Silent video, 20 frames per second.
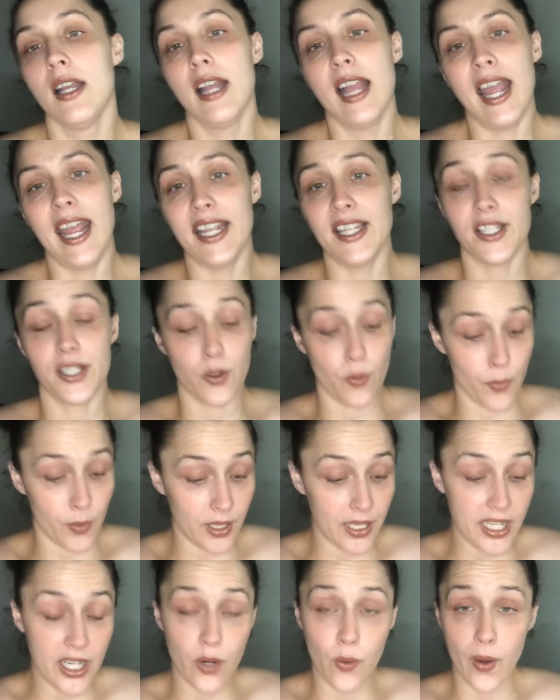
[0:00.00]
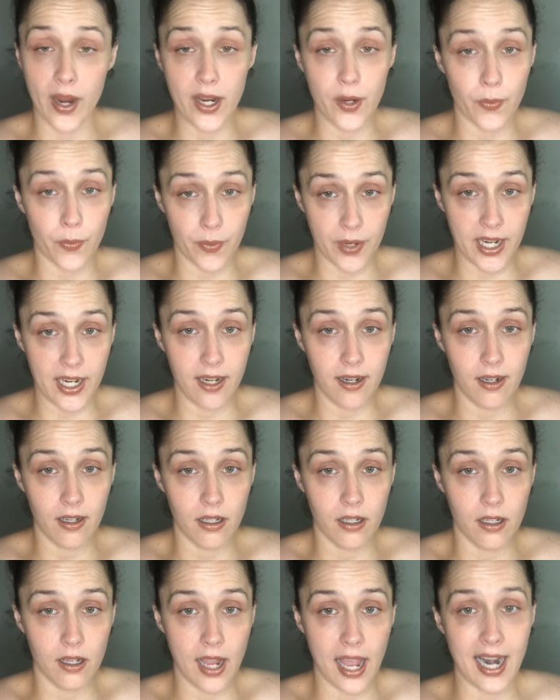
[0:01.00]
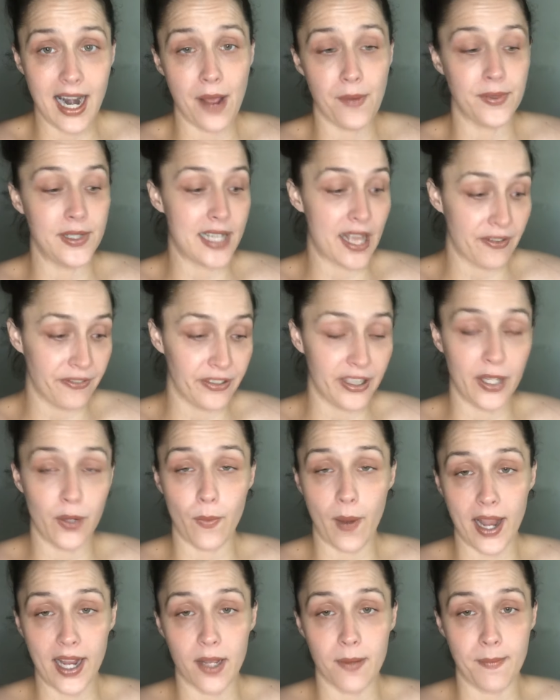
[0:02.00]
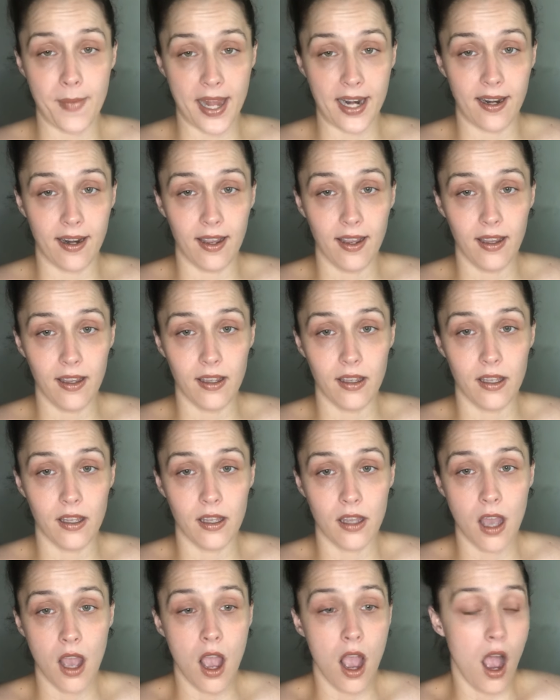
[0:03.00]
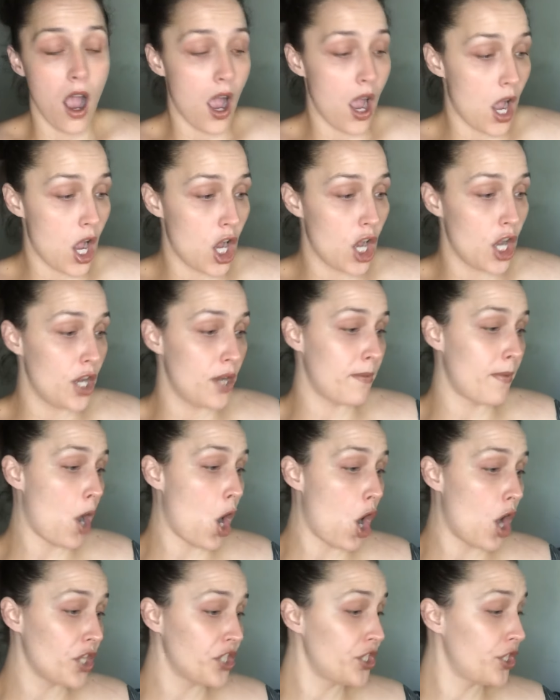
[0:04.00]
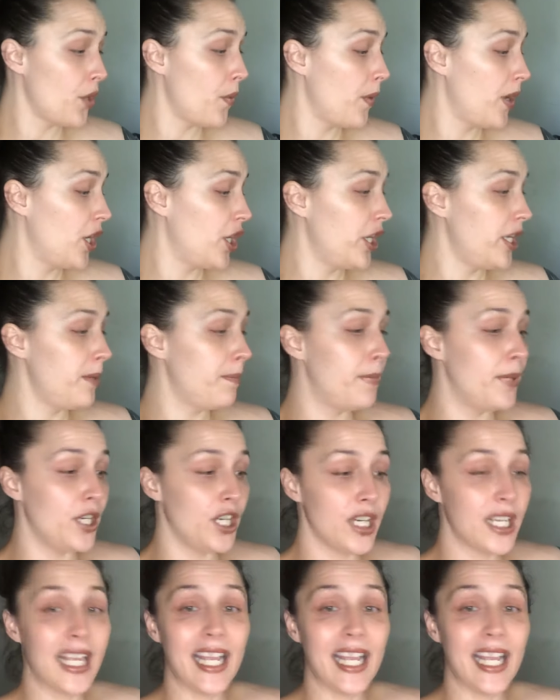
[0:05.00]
it's a really great read, and I would definitely recommend it. Um, also a good book